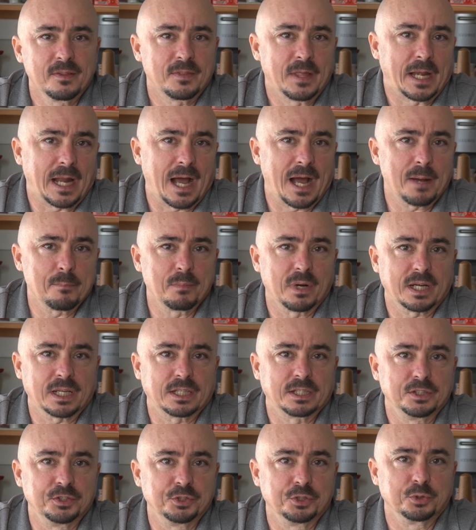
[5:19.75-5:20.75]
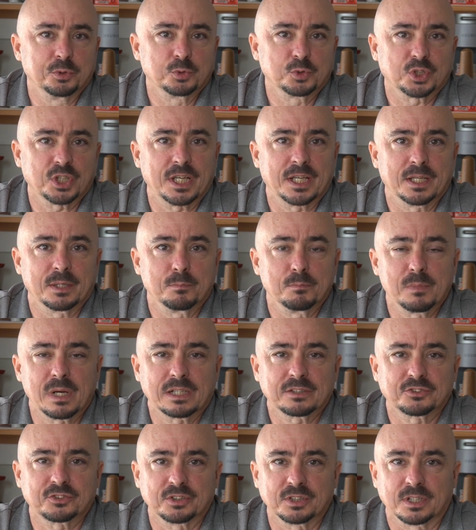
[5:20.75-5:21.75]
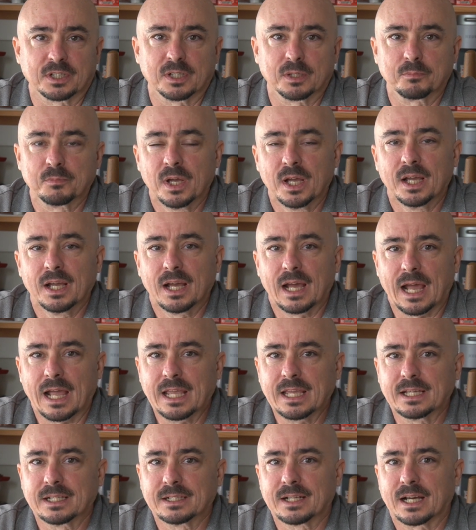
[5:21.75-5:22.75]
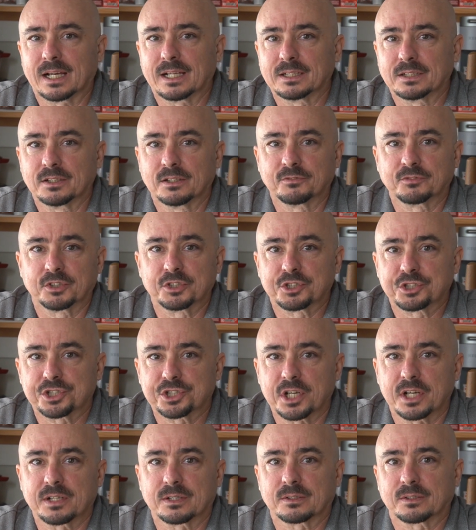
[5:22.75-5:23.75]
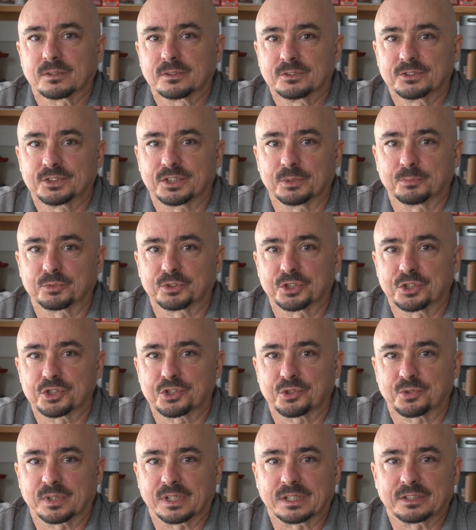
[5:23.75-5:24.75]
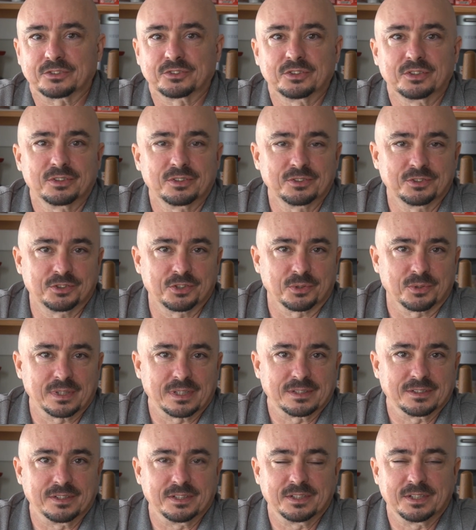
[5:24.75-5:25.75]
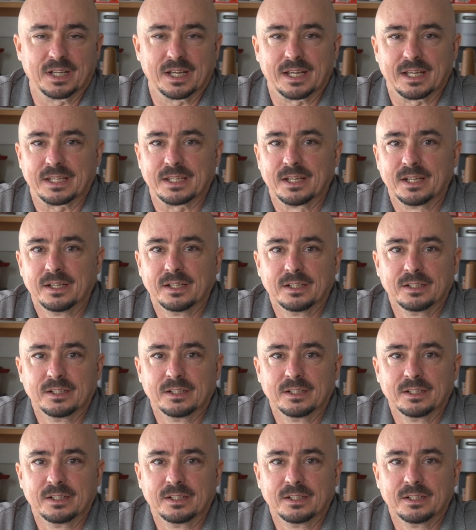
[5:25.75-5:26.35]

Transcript: that I might can use in my setup. And I love to share tips and tricks during the day.